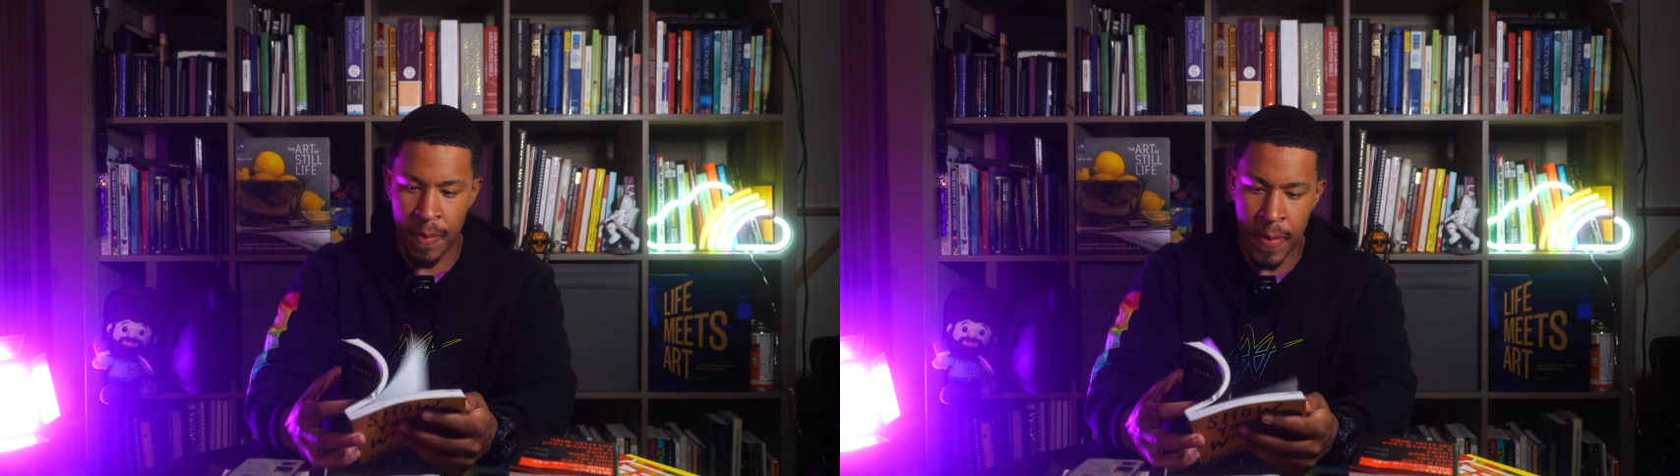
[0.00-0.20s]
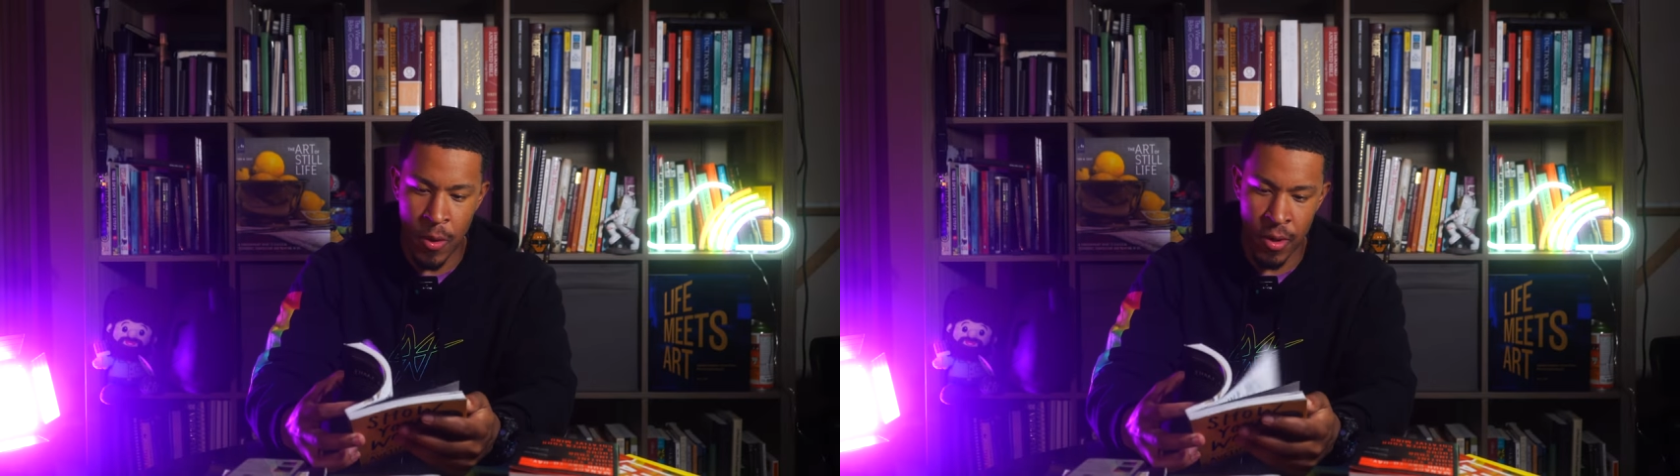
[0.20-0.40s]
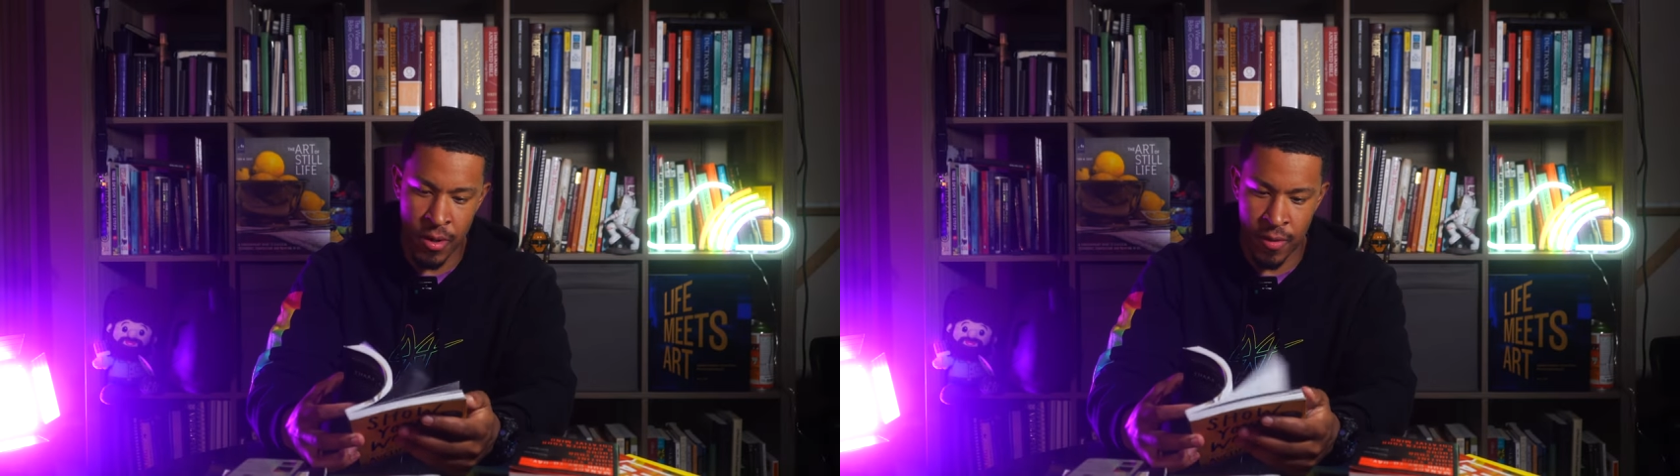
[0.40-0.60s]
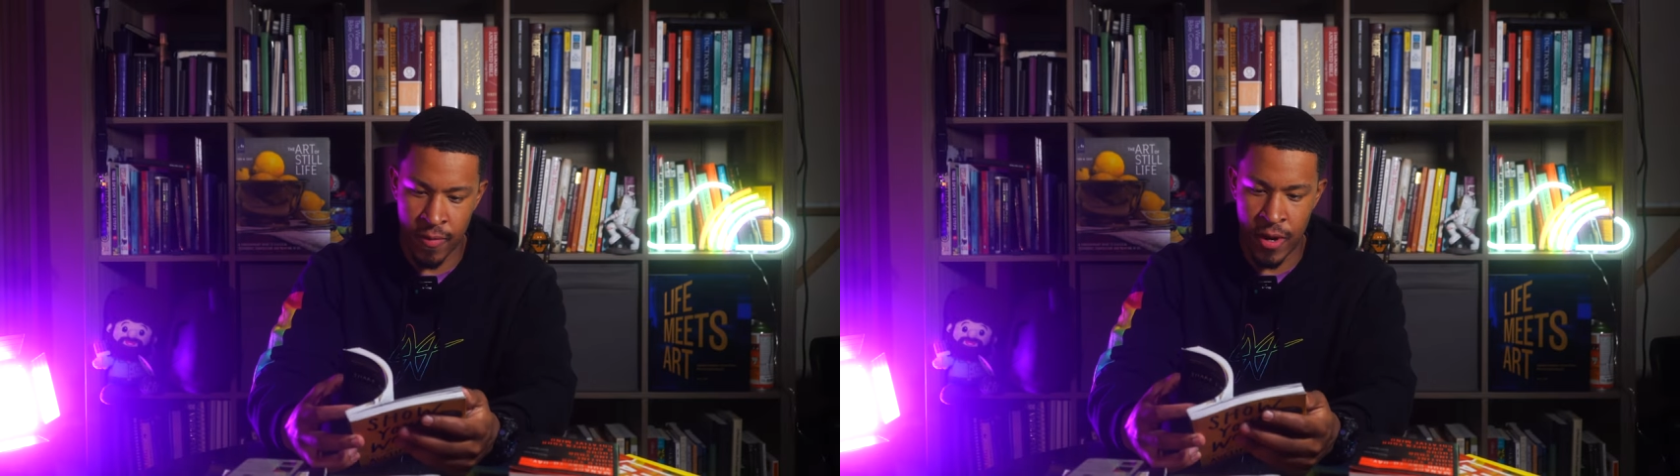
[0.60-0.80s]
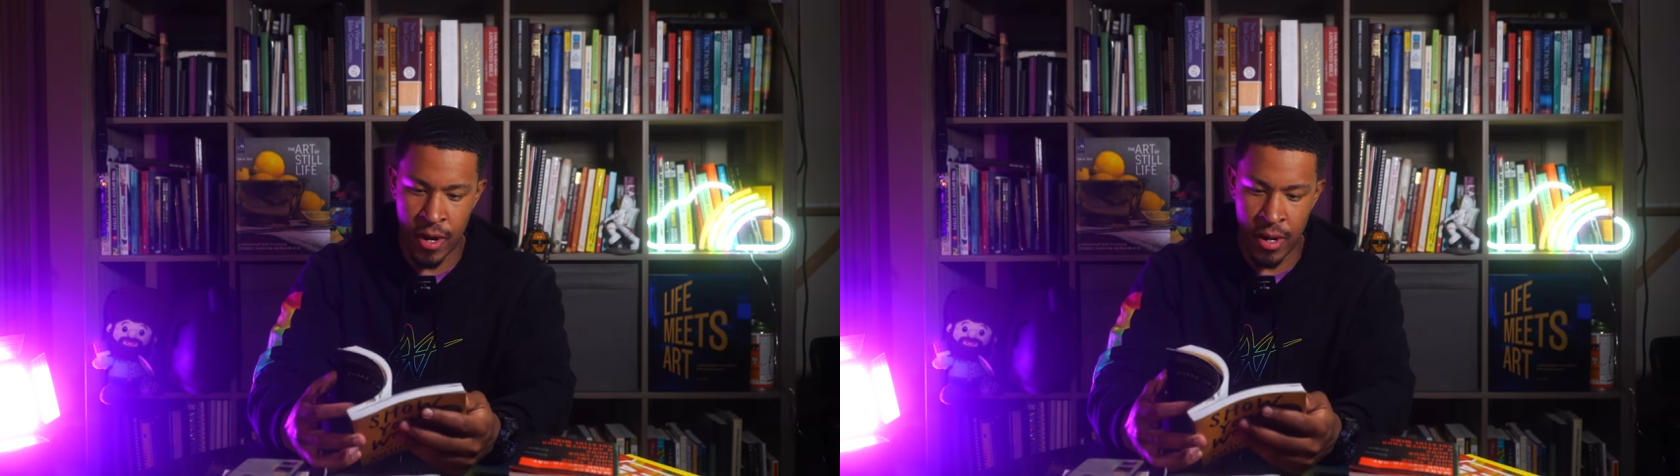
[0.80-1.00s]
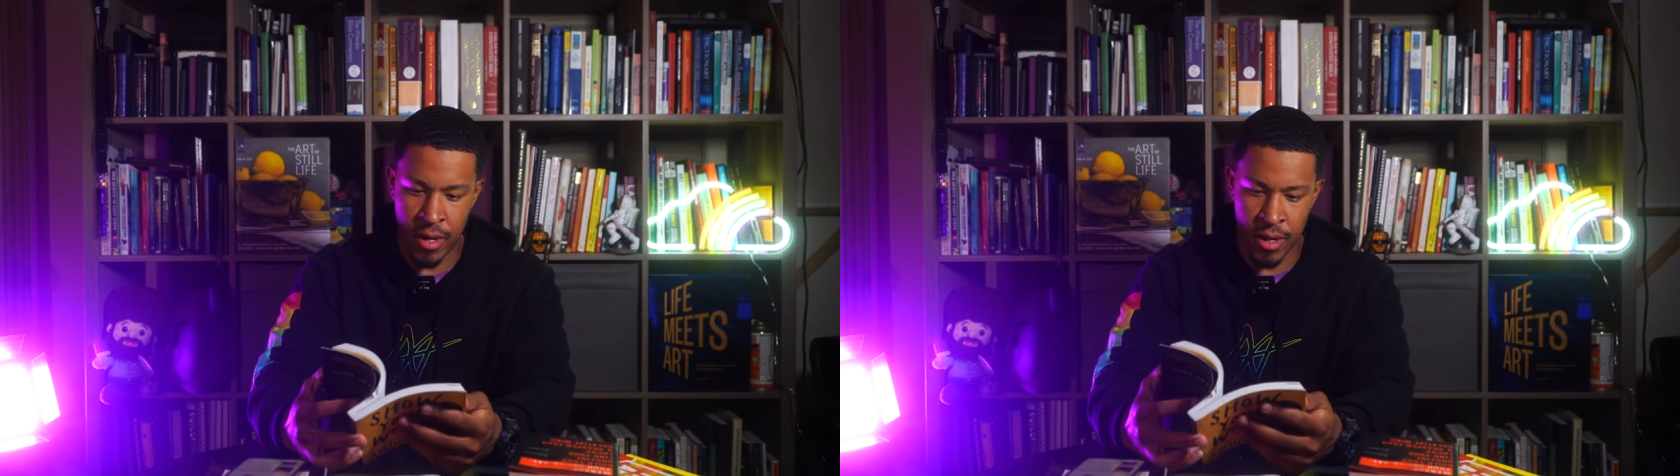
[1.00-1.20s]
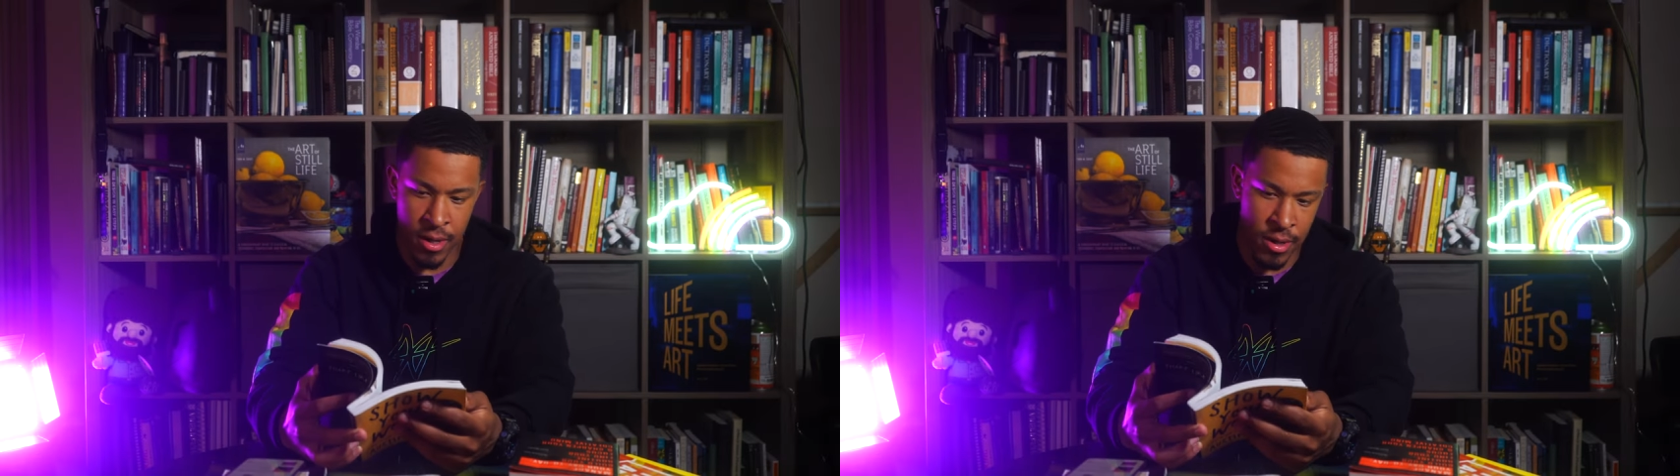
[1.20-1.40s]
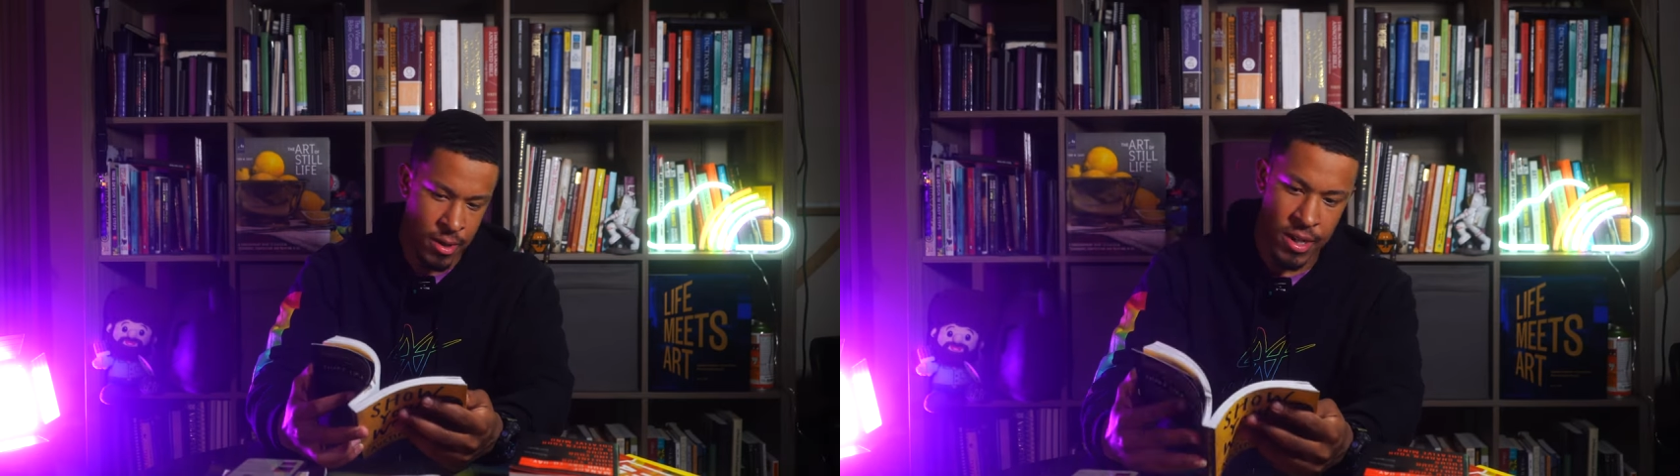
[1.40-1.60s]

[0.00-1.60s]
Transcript: potent, very uh,